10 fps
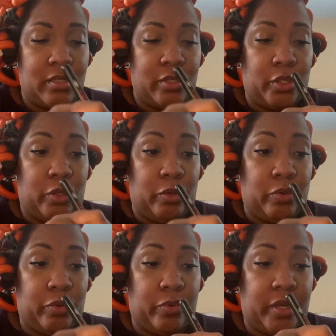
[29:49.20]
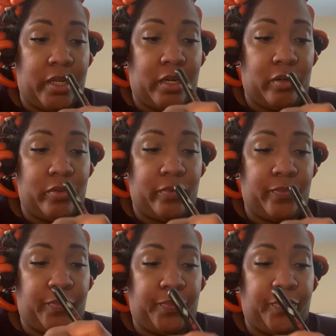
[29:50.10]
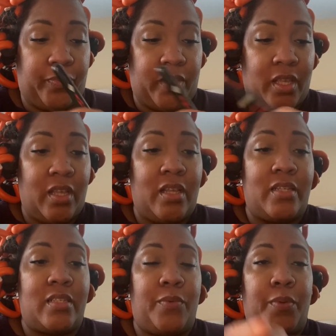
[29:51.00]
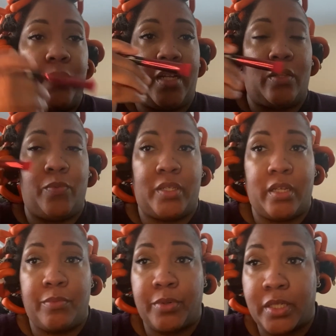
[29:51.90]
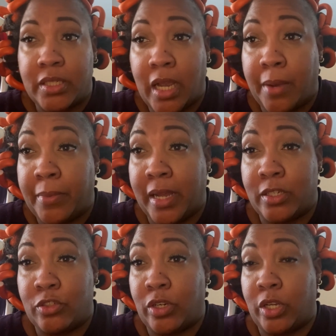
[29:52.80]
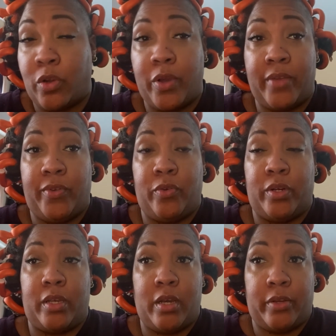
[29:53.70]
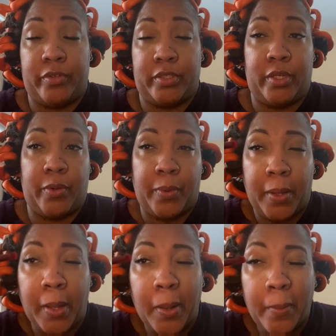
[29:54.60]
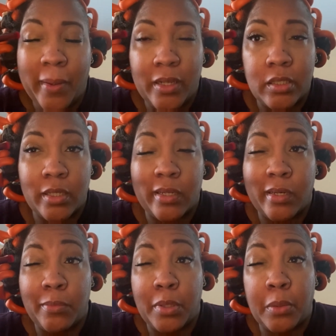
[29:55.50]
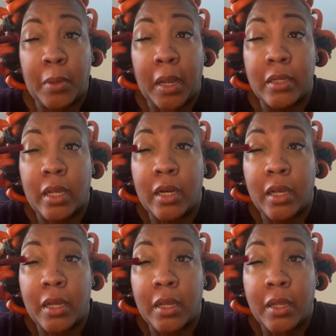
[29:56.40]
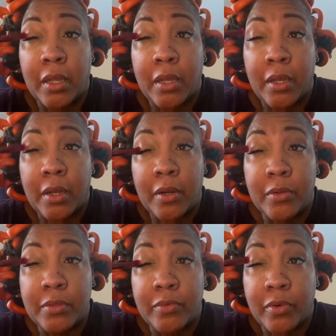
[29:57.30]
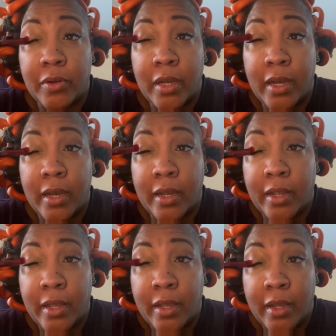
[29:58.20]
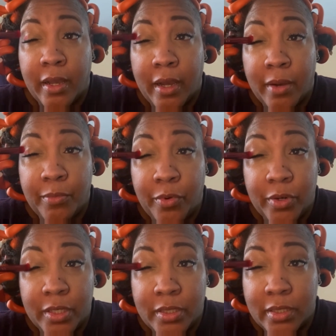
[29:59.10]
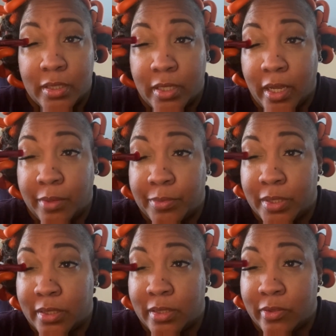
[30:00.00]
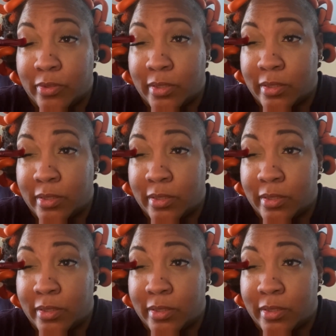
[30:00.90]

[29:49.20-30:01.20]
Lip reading: you don't know how they go. Some people like to wet their brush. I'm not trying to go heavy on the color, so we'll see. Let me put my eye, and close the wrong eye. I'm going to just tap this on.